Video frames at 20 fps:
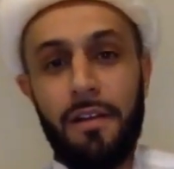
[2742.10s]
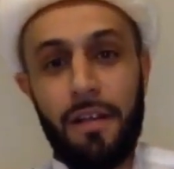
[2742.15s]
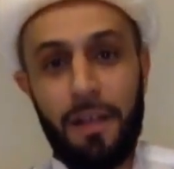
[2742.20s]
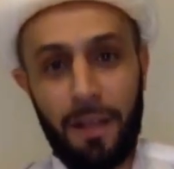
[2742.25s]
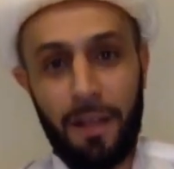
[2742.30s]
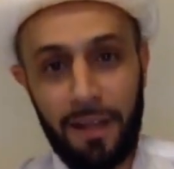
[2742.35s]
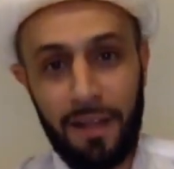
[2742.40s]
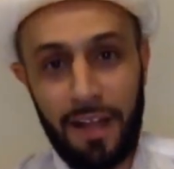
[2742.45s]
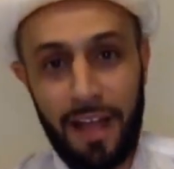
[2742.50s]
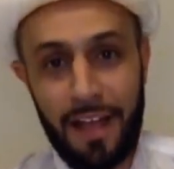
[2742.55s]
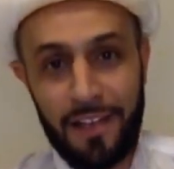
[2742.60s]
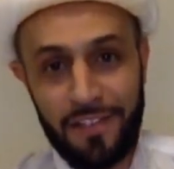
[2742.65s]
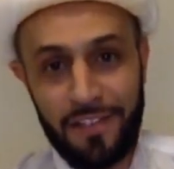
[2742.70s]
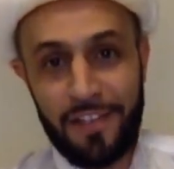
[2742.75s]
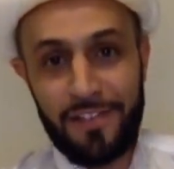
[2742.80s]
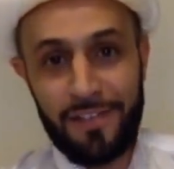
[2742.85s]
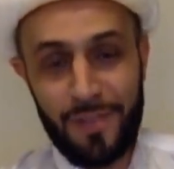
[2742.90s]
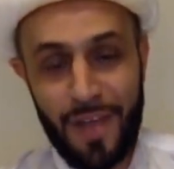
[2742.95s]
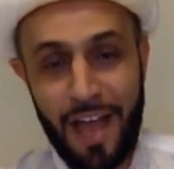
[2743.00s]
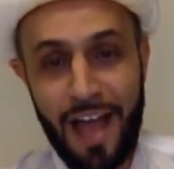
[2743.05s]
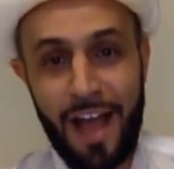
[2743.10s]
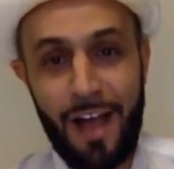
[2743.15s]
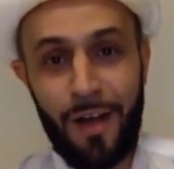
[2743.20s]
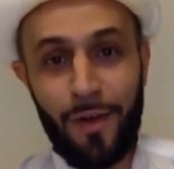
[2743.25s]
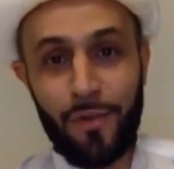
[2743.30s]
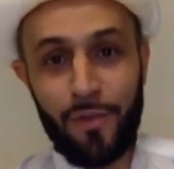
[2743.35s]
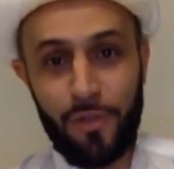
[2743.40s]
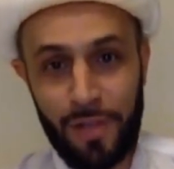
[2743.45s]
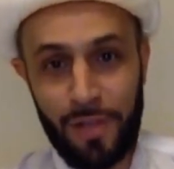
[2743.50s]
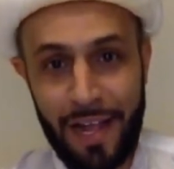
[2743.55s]
Allah says,
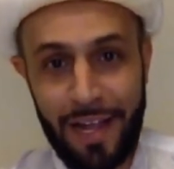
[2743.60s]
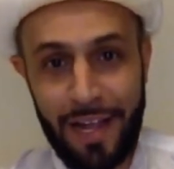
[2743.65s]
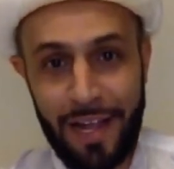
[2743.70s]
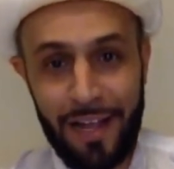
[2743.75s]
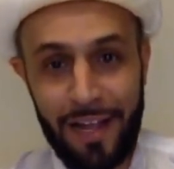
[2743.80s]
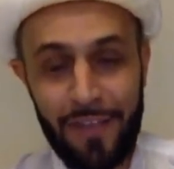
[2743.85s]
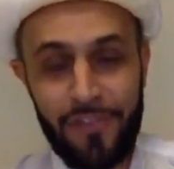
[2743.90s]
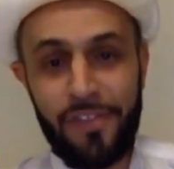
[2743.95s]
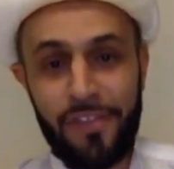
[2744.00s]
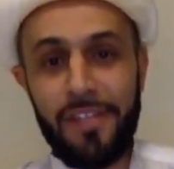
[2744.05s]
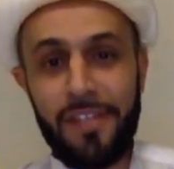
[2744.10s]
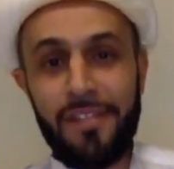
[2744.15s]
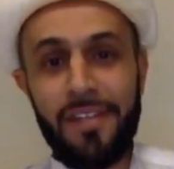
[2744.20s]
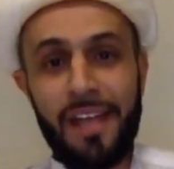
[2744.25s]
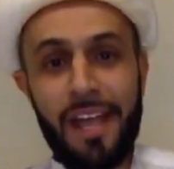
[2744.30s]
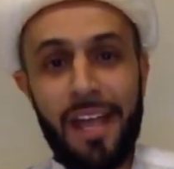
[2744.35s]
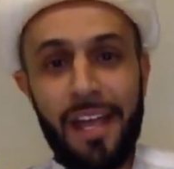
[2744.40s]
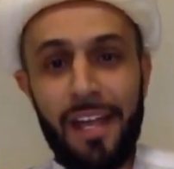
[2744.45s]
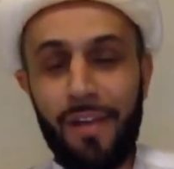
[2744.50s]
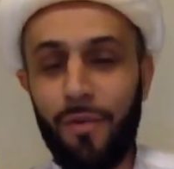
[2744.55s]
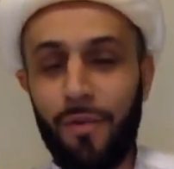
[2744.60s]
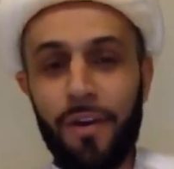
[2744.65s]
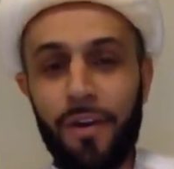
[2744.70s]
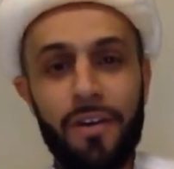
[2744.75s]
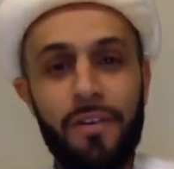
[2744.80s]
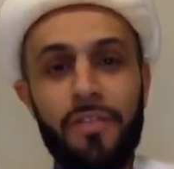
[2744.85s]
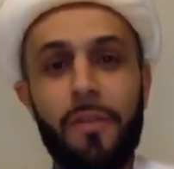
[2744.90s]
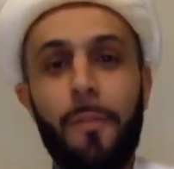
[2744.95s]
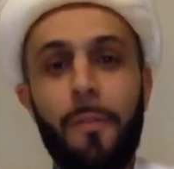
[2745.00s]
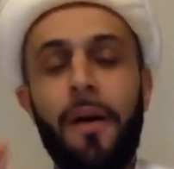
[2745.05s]
Now, today is the day
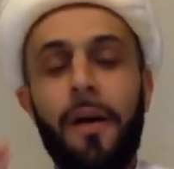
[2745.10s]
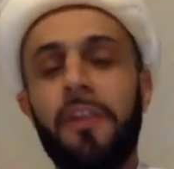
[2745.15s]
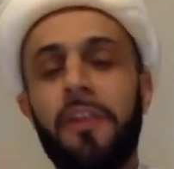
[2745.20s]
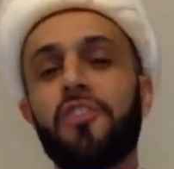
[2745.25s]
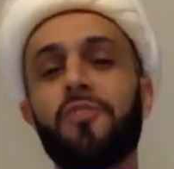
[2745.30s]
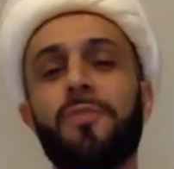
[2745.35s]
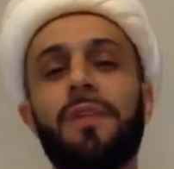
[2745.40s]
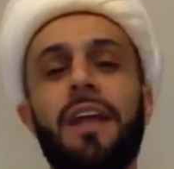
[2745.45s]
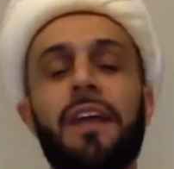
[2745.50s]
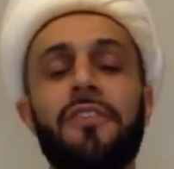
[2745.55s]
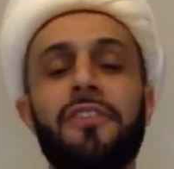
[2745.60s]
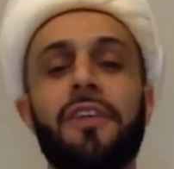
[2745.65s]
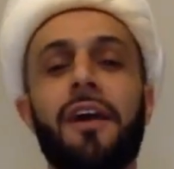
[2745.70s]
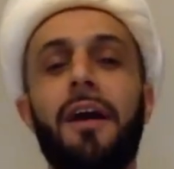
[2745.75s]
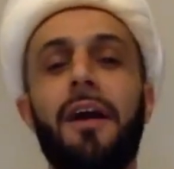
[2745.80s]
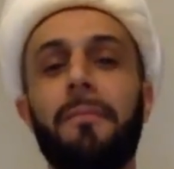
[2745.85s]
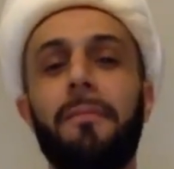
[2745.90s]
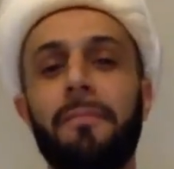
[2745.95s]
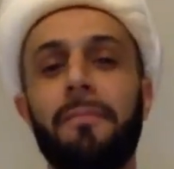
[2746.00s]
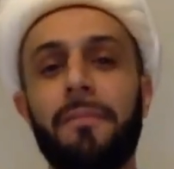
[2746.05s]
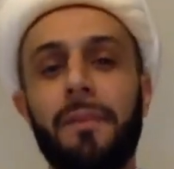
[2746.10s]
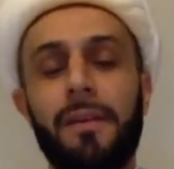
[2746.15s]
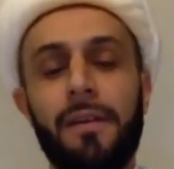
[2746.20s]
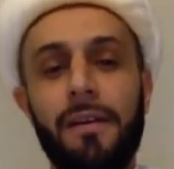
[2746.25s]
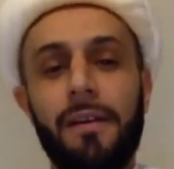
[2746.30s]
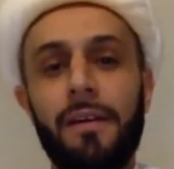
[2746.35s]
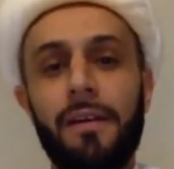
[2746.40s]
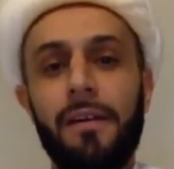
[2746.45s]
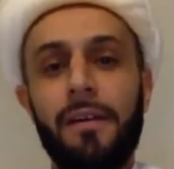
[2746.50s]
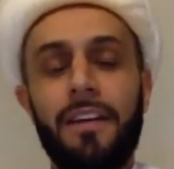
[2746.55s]
where the punishment has come.
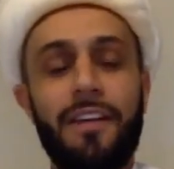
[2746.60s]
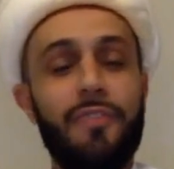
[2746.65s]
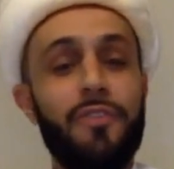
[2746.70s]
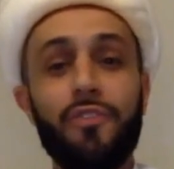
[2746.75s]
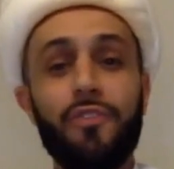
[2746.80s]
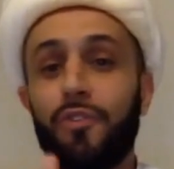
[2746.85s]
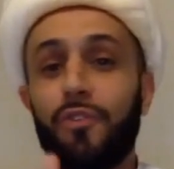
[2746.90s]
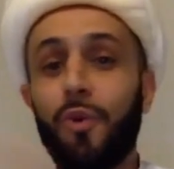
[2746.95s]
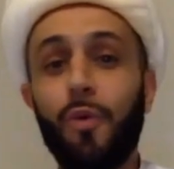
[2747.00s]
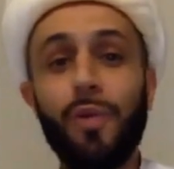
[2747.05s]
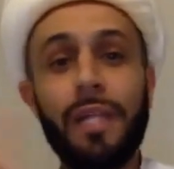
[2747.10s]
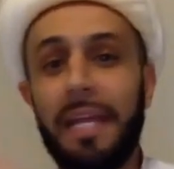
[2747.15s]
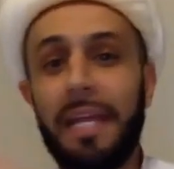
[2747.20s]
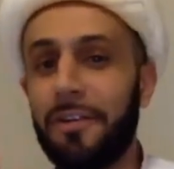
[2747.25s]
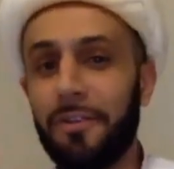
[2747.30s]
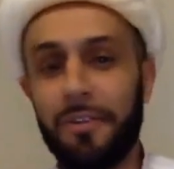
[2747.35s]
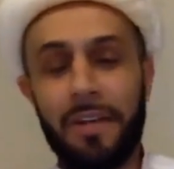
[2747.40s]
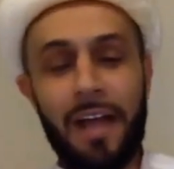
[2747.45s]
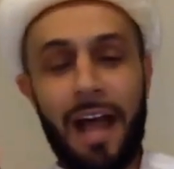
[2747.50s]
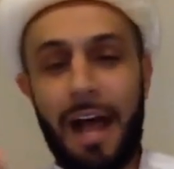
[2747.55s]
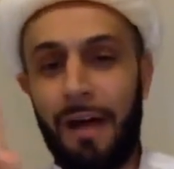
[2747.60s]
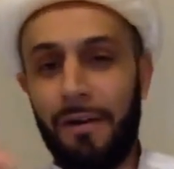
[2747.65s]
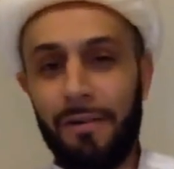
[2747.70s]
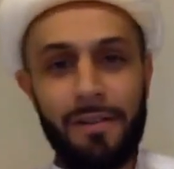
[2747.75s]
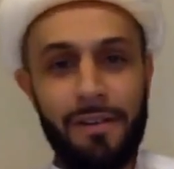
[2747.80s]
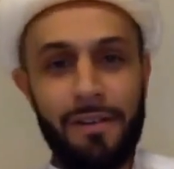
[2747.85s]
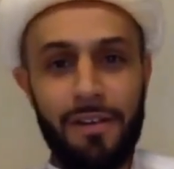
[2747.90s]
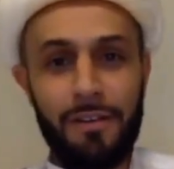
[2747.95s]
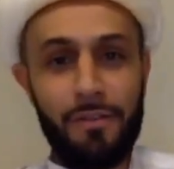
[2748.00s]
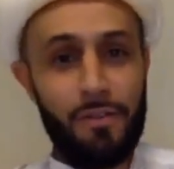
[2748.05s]
And there's no later now,
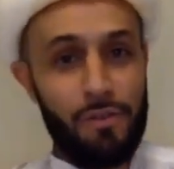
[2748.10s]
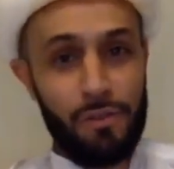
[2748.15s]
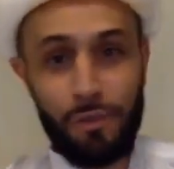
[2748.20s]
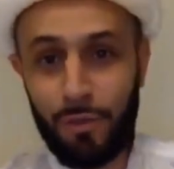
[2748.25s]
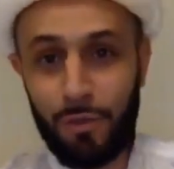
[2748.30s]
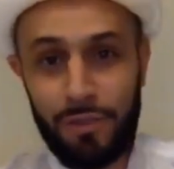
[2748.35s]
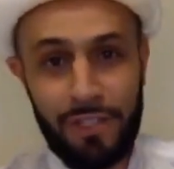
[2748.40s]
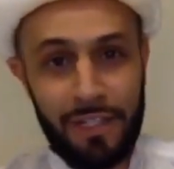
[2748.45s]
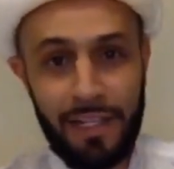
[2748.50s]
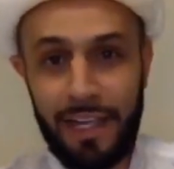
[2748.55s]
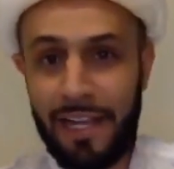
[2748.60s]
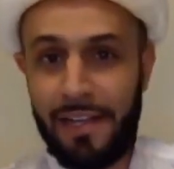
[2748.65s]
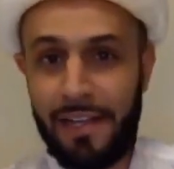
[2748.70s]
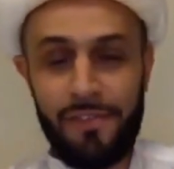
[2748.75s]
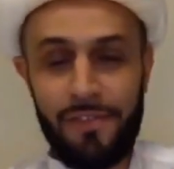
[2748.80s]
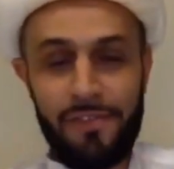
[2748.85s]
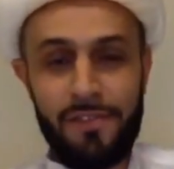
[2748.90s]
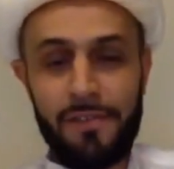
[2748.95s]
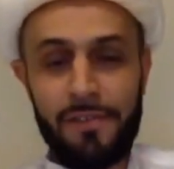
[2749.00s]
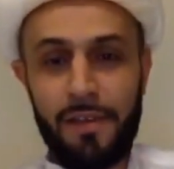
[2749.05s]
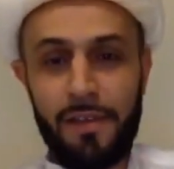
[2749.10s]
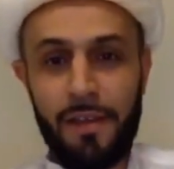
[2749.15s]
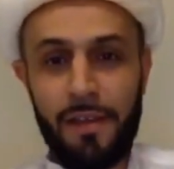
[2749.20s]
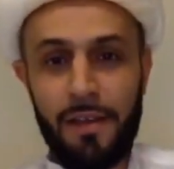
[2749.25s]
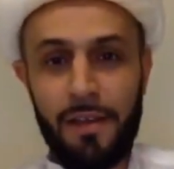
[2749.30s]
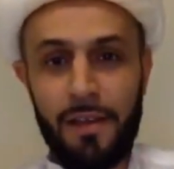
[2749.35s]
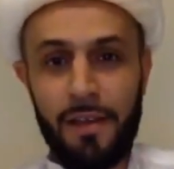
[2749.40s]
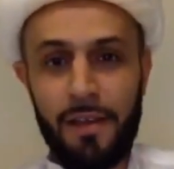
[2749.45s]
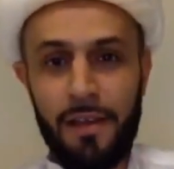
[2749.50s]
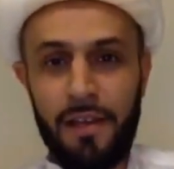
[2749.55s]
there's no delays.
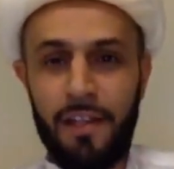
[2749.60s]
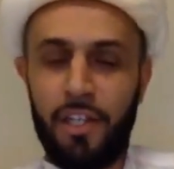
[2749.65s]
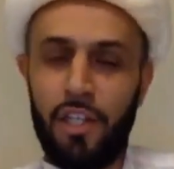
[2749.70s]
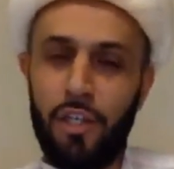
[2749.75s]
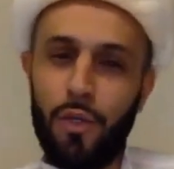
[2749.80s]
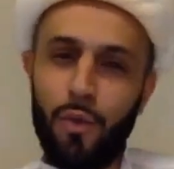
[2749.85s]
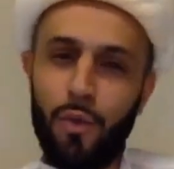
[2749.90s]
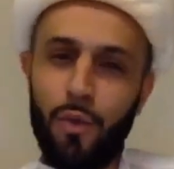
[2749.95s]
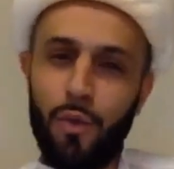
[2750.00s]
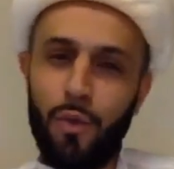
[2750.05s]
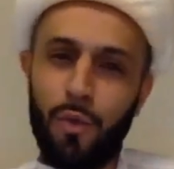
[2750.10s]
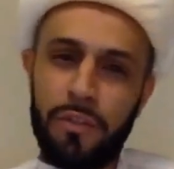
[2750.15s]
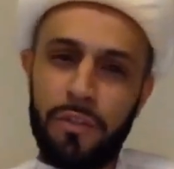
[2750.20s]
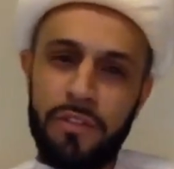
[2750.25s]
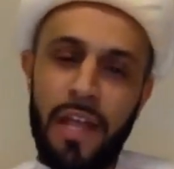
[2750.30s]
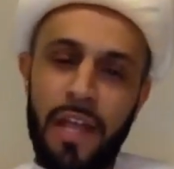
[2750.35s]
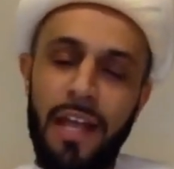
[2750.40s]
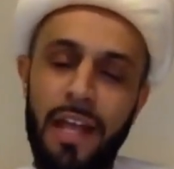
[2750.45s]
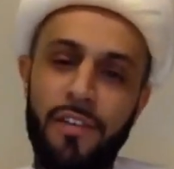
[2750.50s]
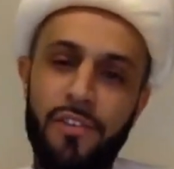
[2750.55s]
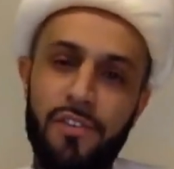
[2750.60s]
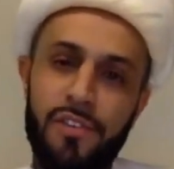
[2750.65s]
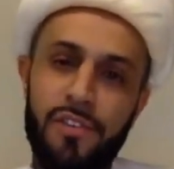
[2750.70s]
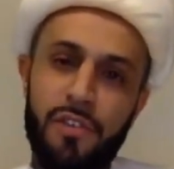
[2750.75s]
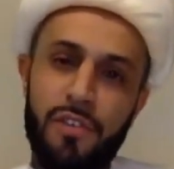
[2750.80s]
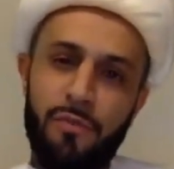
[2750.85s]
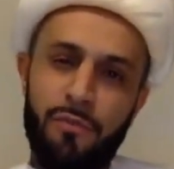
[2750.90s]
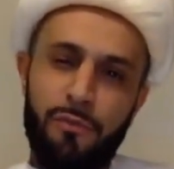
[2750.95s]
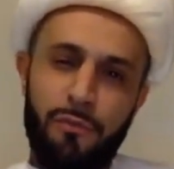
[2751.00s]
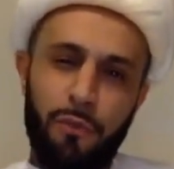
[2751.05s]
You will
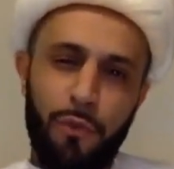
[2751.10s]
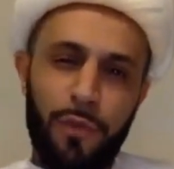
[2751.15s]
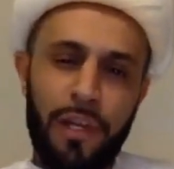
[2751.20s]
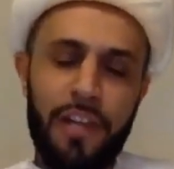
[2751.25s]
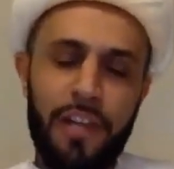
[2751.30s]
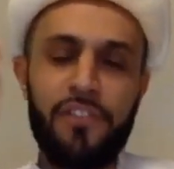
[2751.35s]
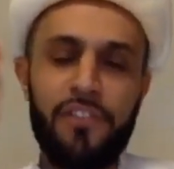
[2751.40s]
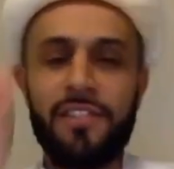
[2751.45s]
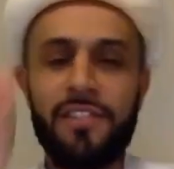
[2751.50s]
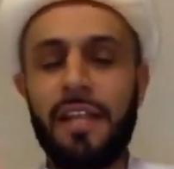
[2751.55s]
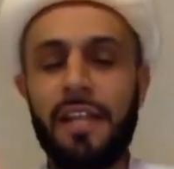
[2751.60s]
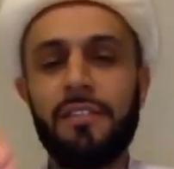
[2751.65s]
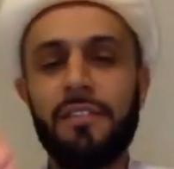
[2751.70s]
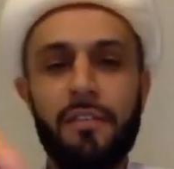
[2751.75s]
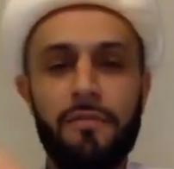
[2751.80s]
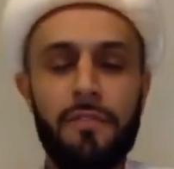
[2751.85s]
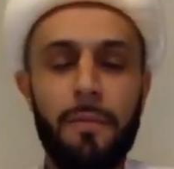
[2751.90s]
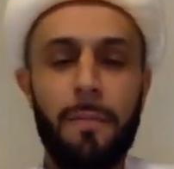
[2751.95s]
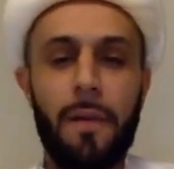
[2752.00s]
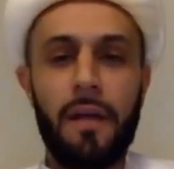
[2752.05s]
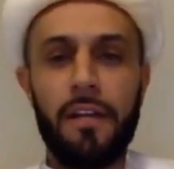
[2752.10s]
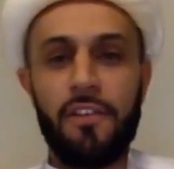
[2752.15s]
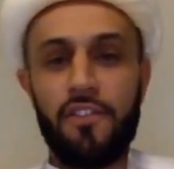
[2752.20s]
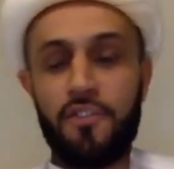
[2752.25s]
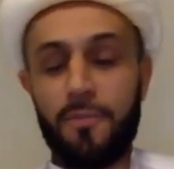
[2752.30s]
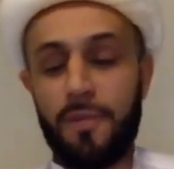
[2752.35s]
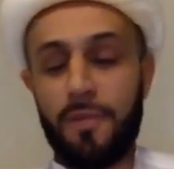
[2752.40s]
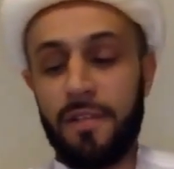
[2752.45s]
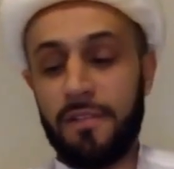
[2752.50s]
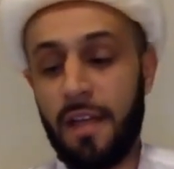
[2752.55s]
taste the full extent of the
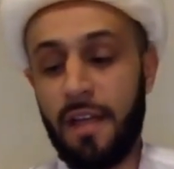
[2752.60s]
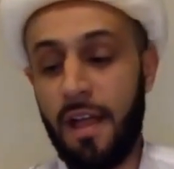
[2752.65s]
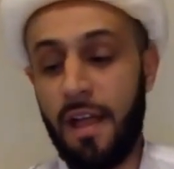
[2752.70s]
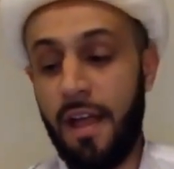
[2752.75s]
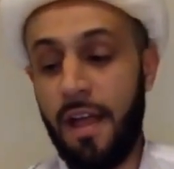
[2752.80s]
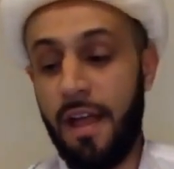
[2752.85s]
punishment.